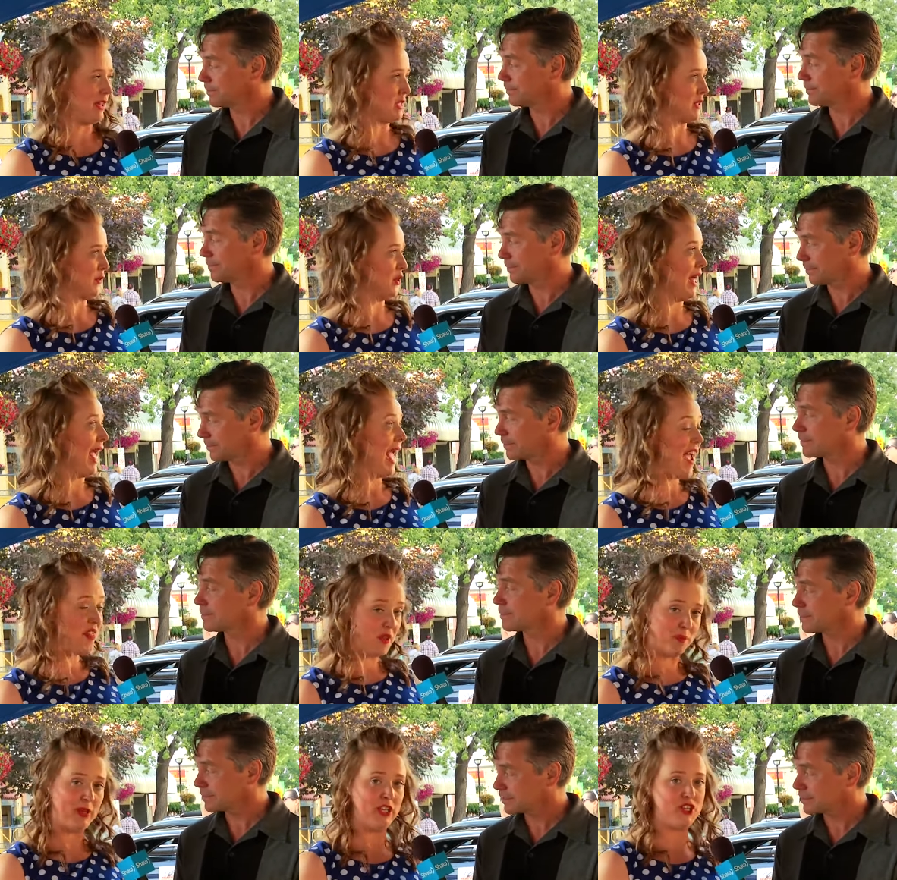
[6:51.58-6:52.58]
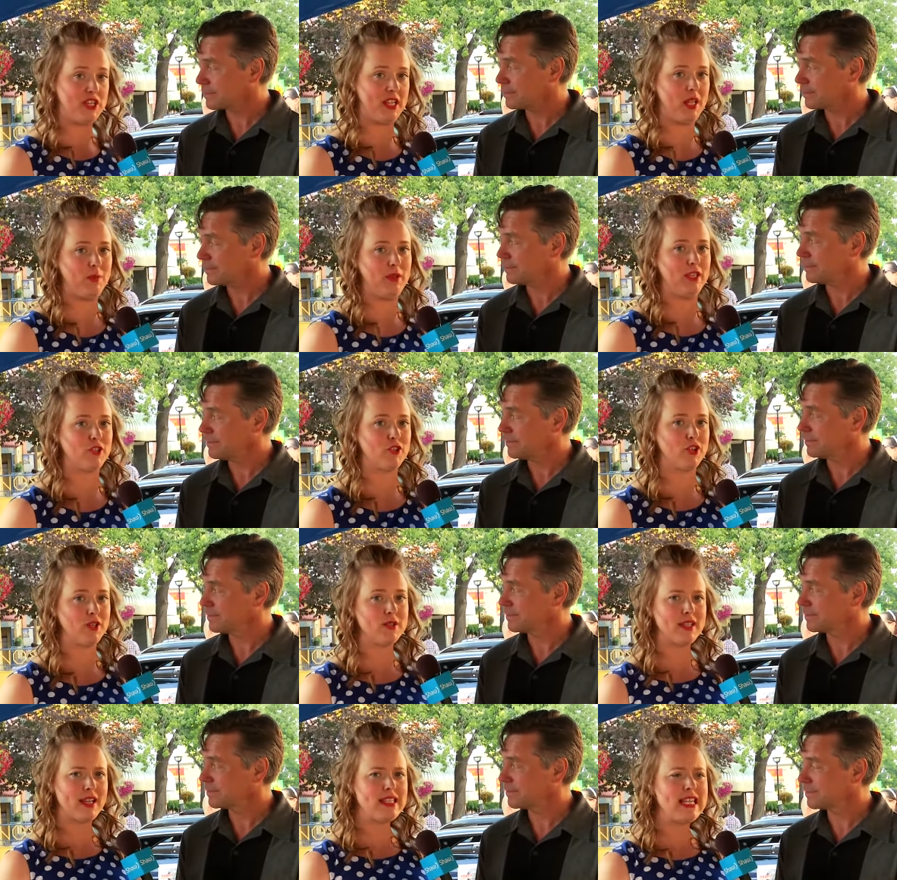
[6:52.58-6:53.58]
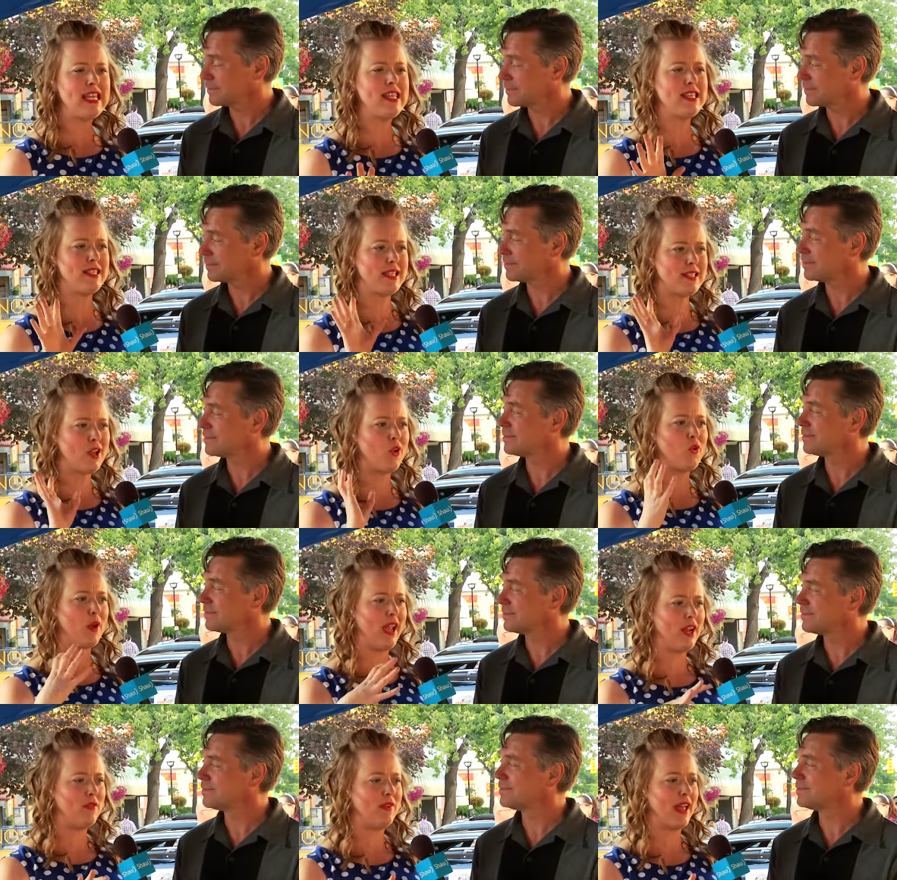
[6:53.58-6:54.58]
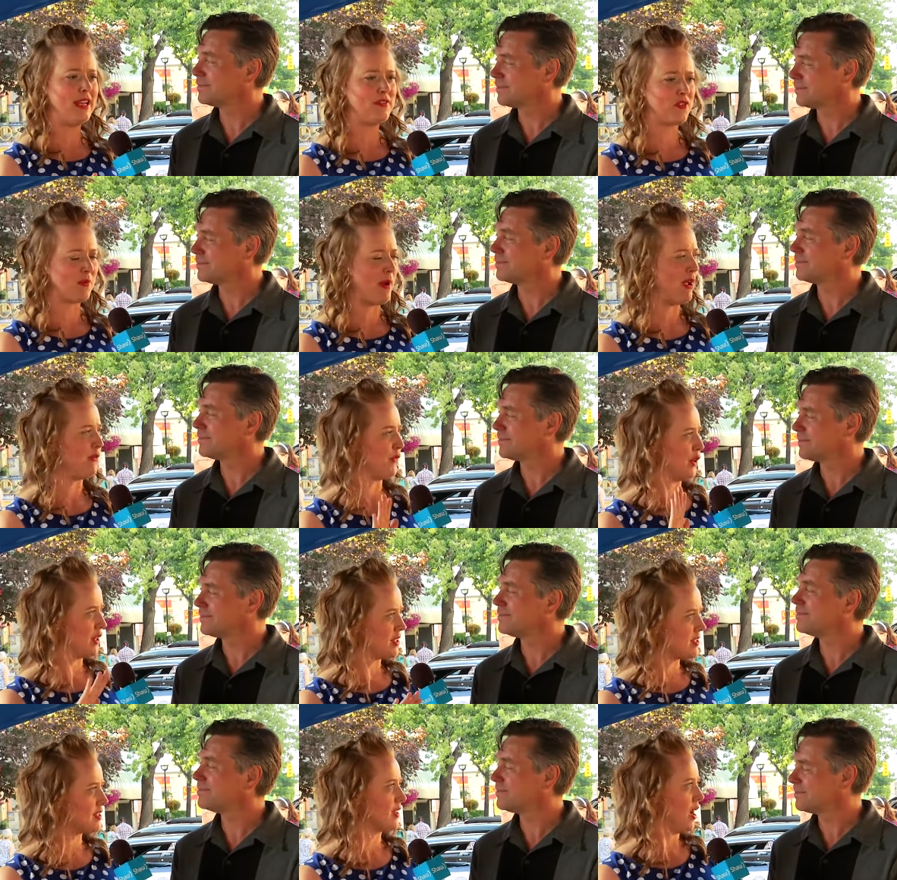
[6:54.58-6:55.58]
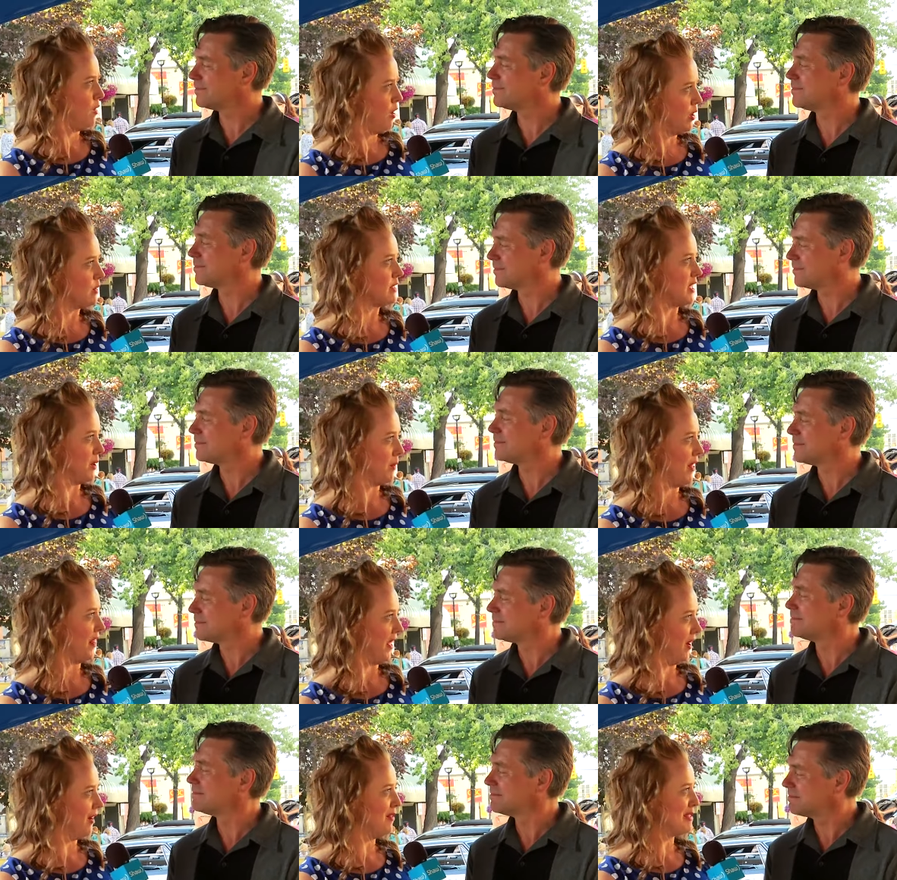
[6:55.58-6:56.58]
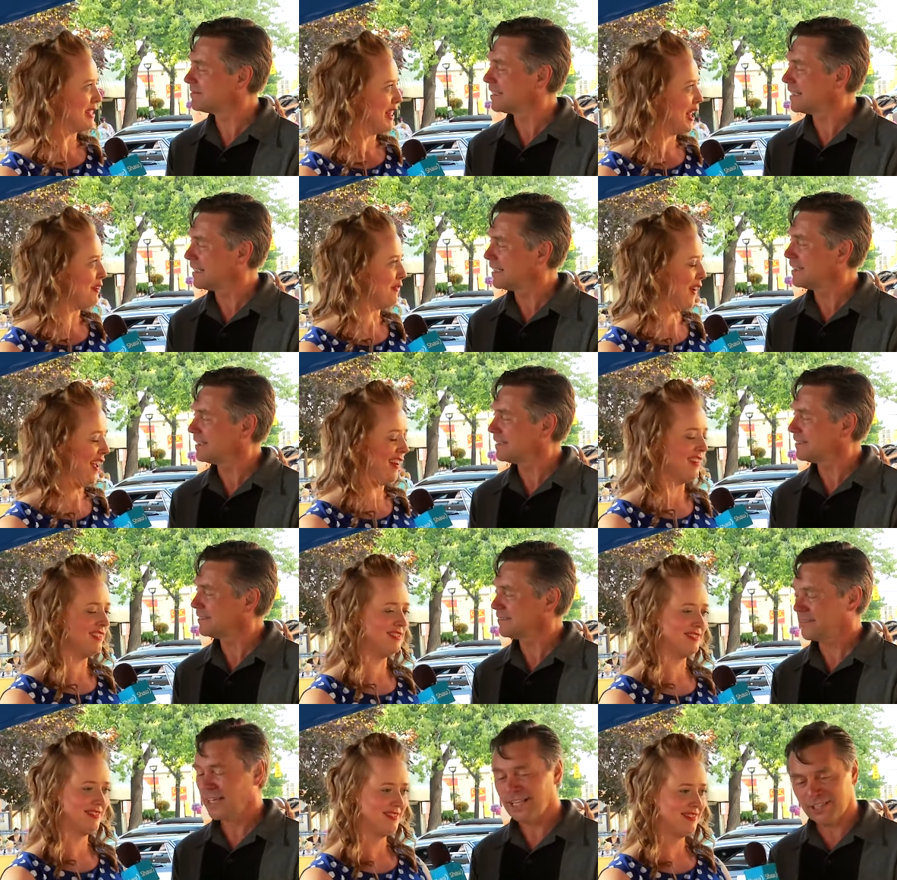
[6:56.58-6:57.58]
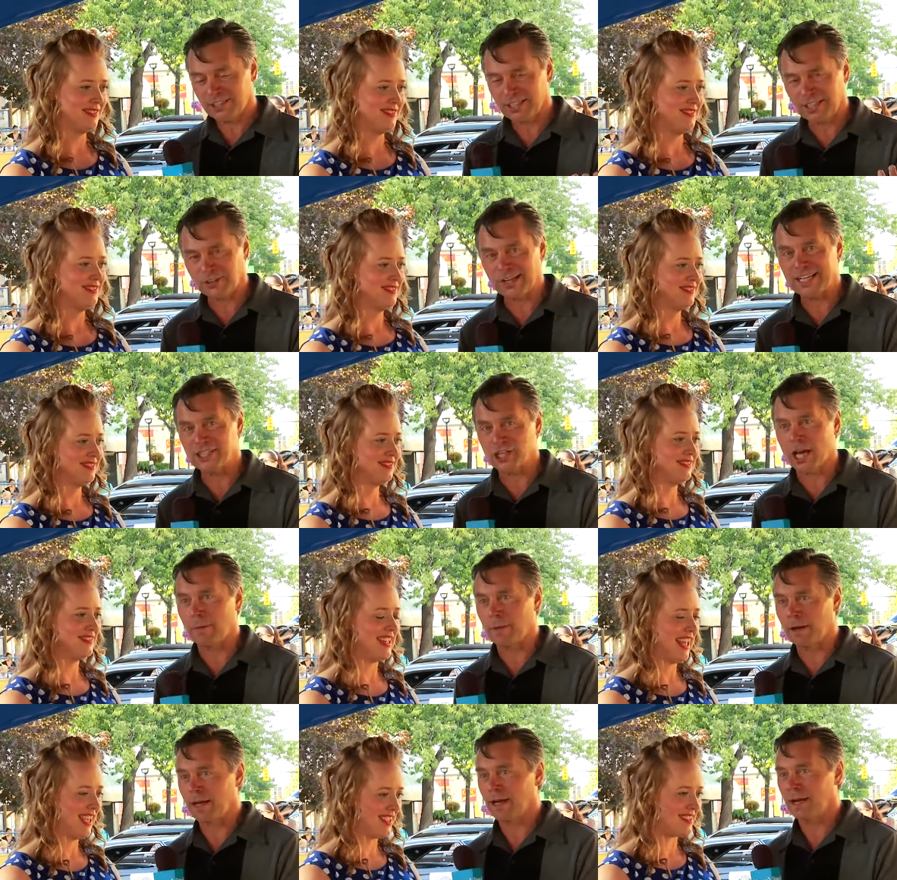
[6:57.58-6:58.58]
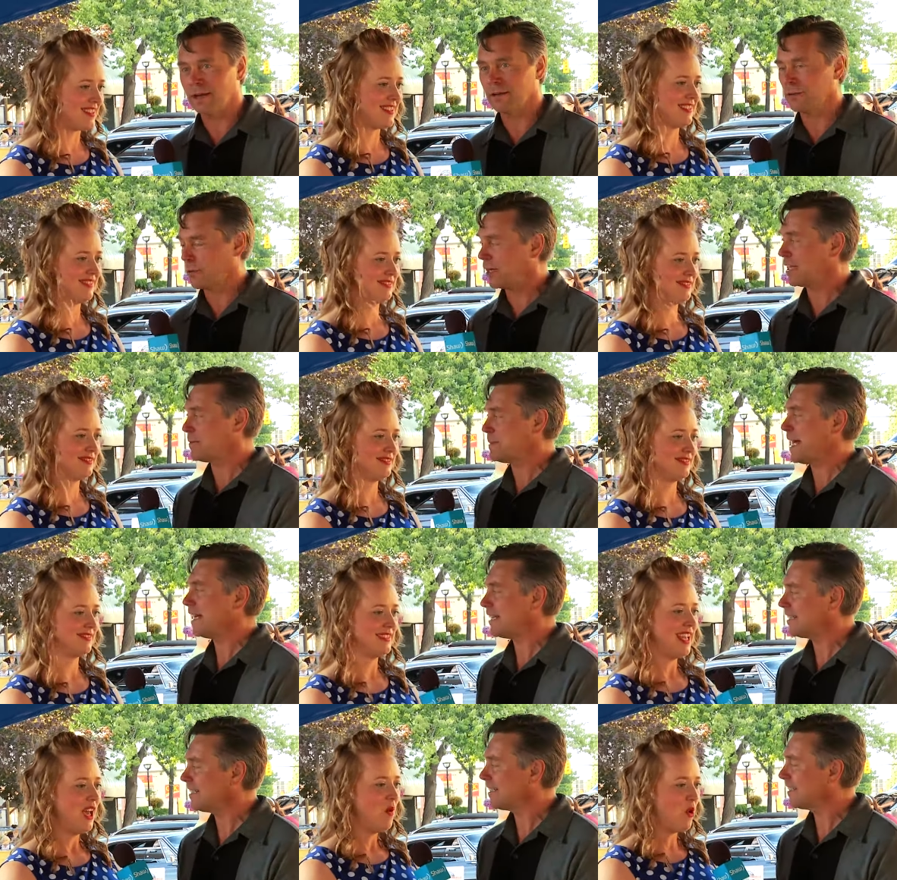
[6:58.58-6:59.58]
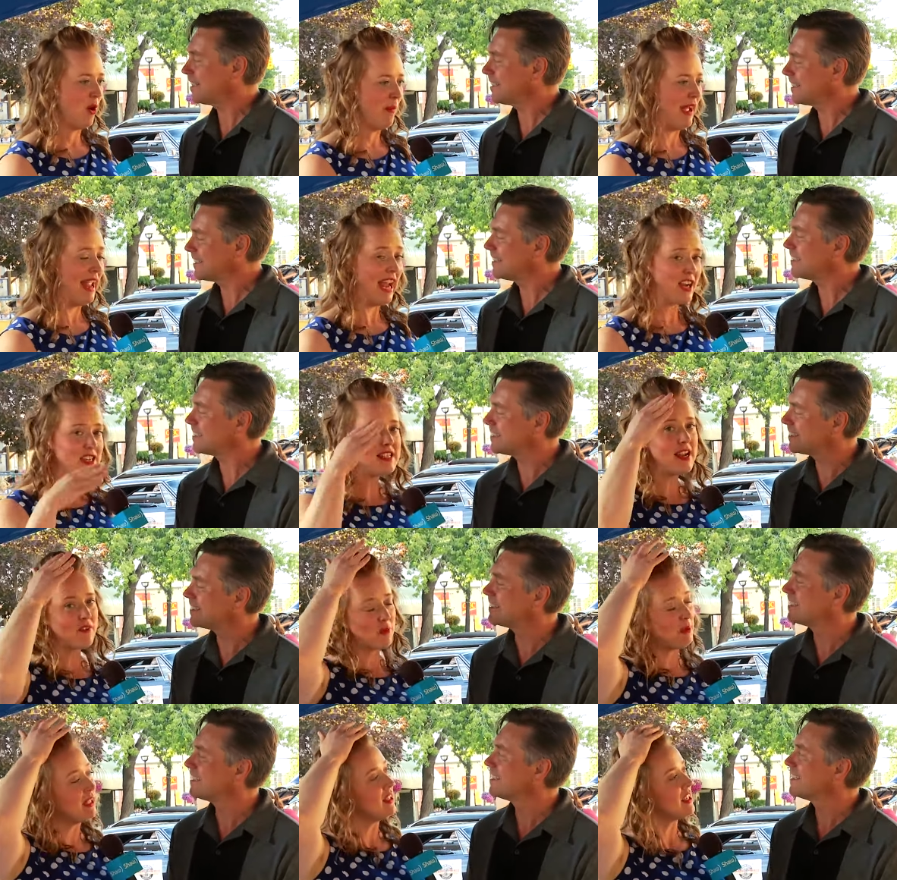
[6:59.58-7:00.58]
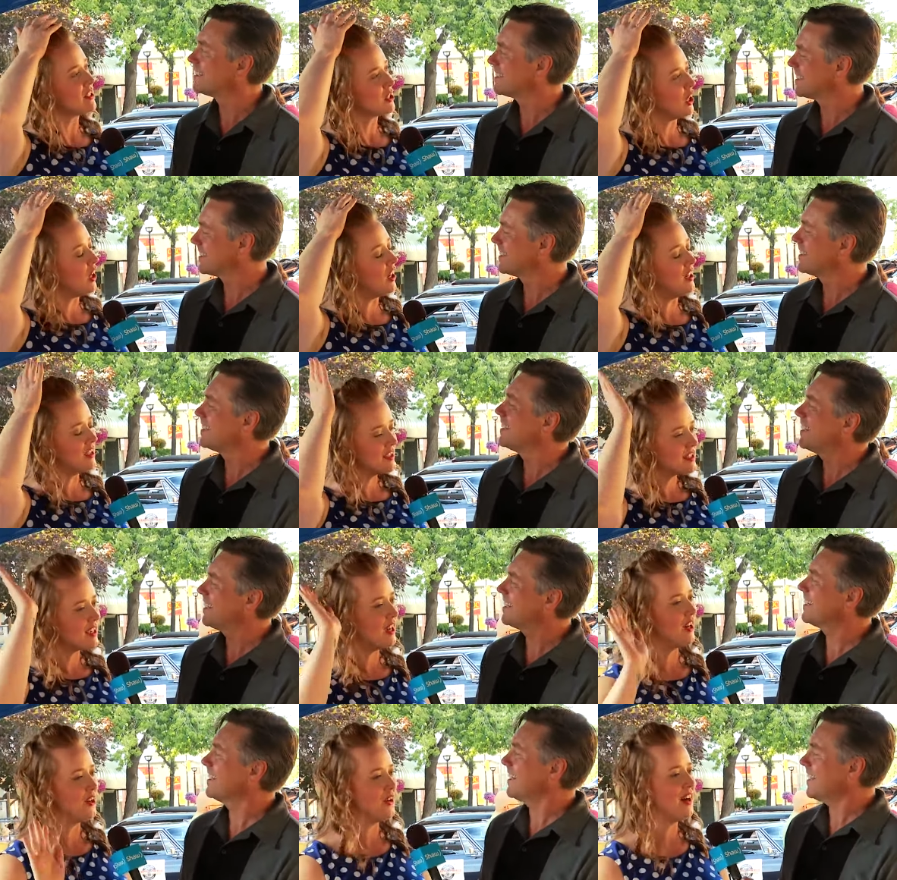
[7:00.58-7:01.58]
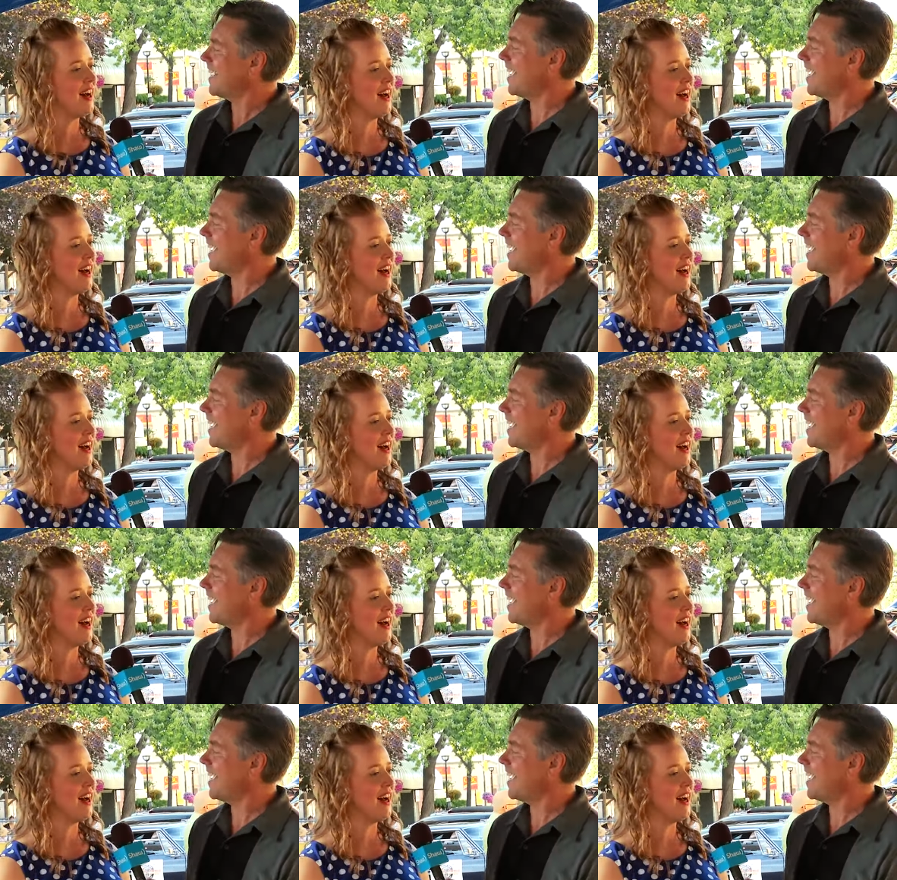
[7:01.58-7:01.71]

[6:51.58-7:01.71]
Speaker 1: Festival and the Peach City Beach Cruise. I'd say this is a great event for my first co-hosting with you. It was a lot of fun. Well, you did a great job. Uh, you want to come back? Well, my hair's never been this tall, so. Uh,